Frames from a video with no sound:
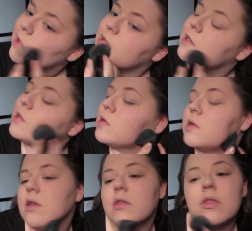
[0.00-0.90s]
that
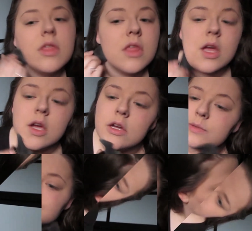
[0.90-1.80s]
there
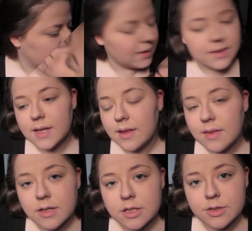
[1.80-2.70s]
today
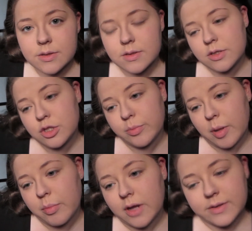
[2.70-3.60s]
thing to use to do
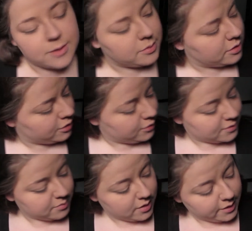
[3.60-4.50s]
my brows I'm going to
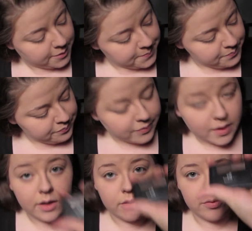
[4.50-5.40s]
use my
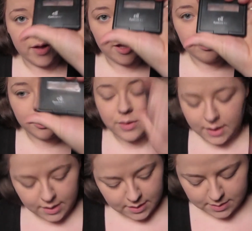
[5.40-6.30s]
e.l.f. eyebrow
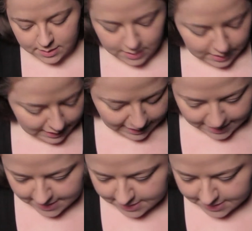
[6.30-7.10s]
kit in light.